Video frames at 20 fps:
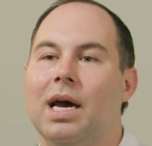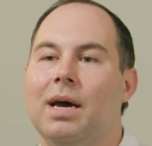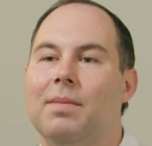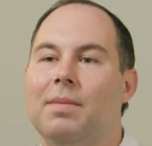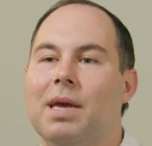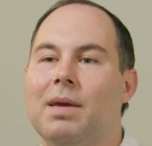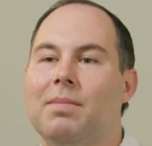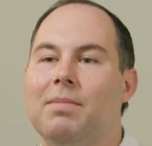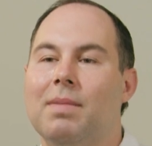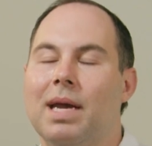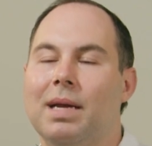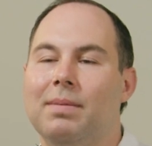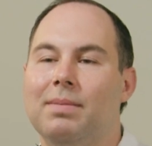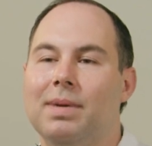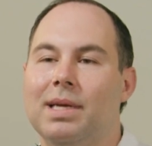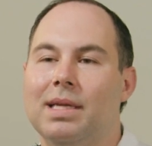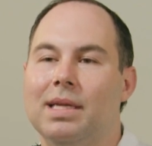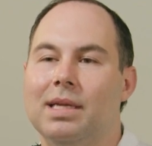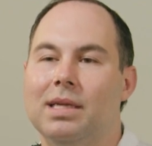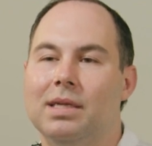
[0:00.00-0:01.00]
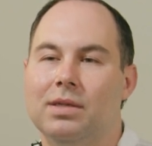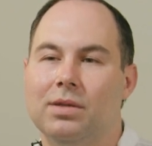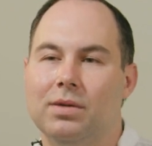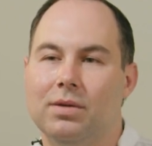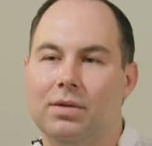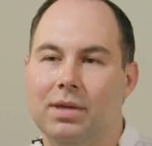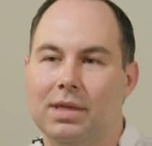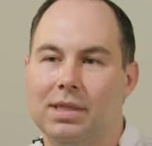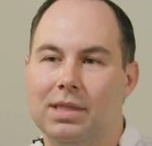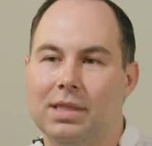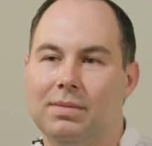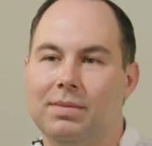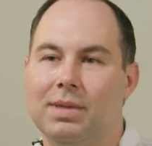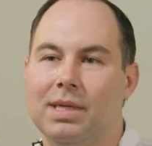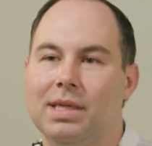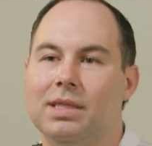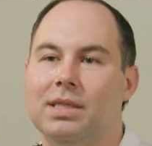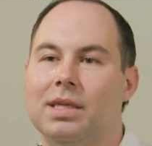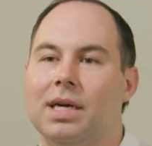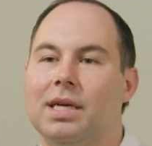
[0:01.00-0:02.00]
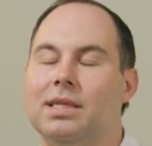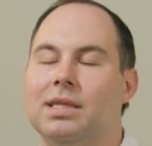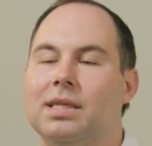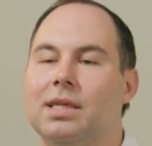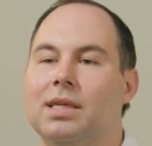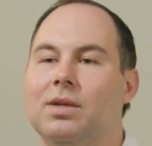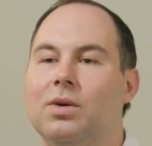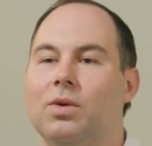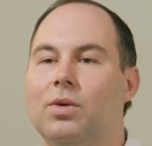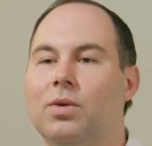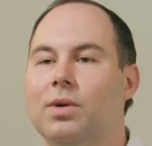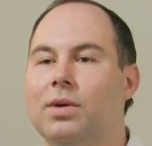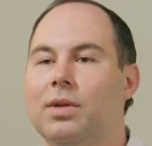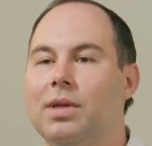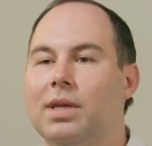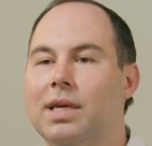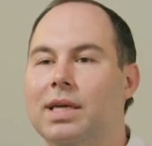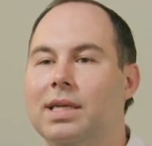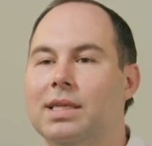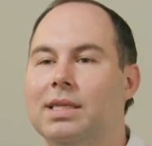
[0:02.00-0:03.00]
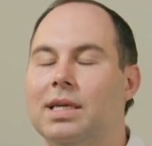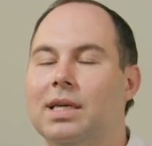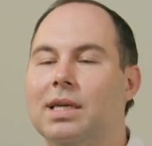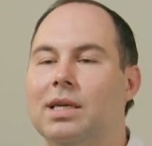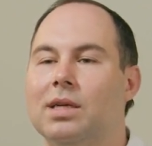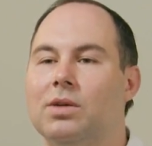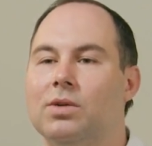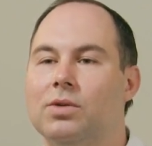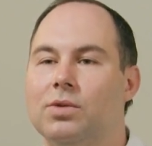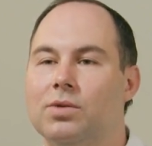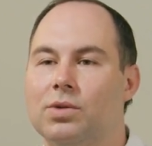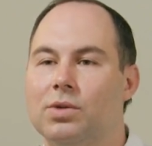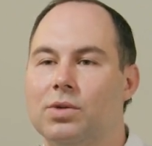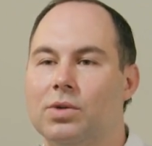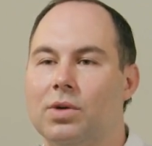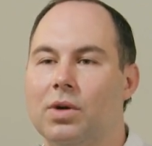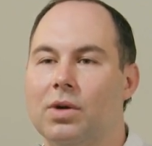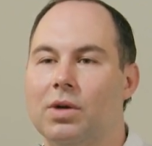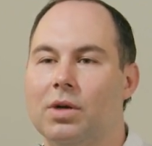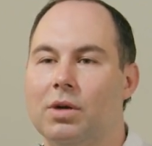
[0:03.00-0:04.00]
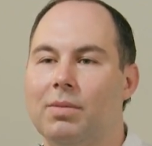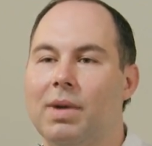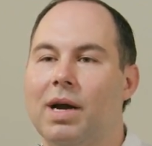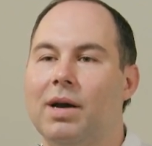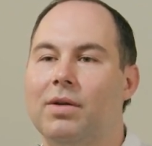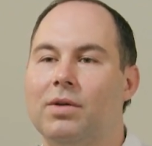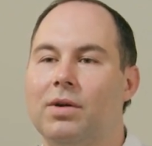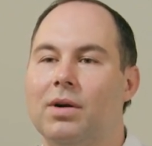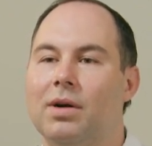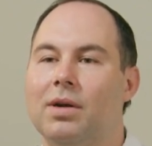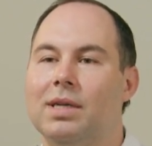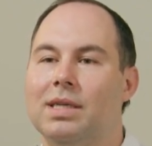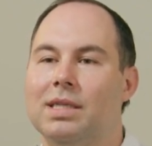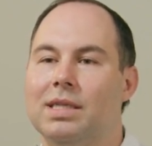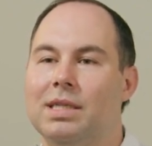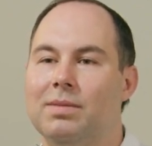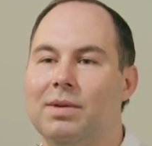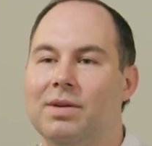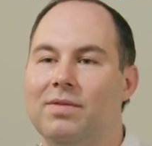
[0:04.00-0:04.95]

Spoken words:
it may be that a tooth needs to be adjusted, or that an occlusal guard or mouth guard needs to be